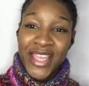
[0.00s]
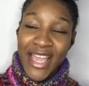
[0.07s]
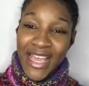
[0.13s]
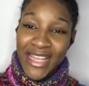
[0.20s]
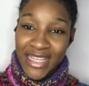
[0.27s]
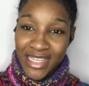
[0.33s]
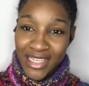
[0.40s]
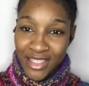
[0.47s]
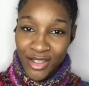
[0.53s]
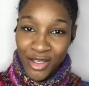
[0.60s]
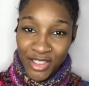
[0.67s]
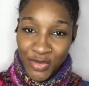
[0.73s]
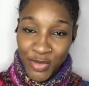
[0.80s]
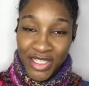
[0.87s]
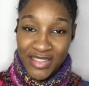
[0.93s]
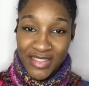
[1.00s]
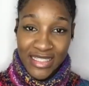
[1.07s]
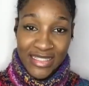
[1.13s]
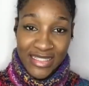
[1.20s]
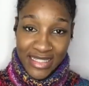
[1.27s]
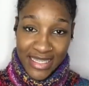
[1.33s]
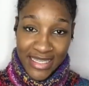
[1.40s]
And then the last one, as I
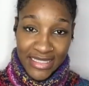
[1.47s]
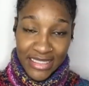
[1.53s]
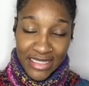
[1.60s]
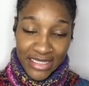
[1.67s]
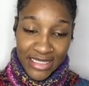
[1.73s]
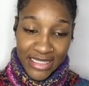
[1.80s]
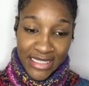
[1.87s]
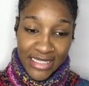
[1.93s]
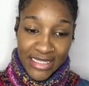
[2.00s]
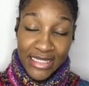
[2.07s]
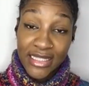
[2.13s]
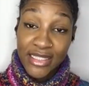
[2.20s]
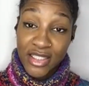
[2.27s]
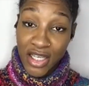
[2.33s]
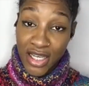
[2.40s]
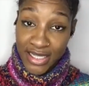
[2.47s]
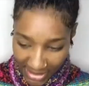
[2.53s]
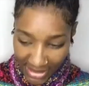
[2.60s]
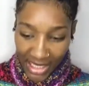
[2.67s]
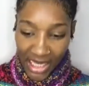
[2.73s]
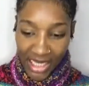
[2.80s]
said, is diet.